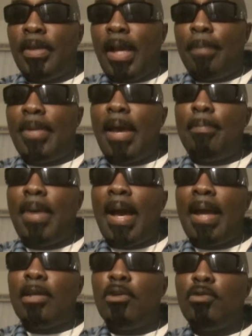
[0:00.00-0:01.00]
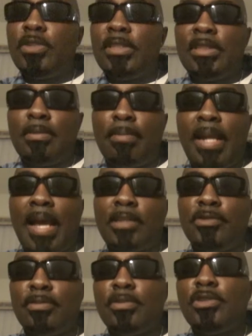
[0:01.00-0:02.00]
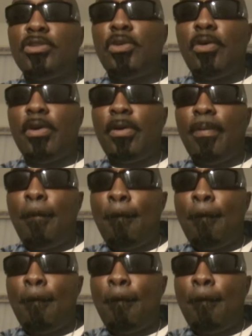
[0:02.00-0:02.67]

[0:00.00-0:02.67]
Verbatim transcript: I'm not buying Lucy's and Blacks from the store.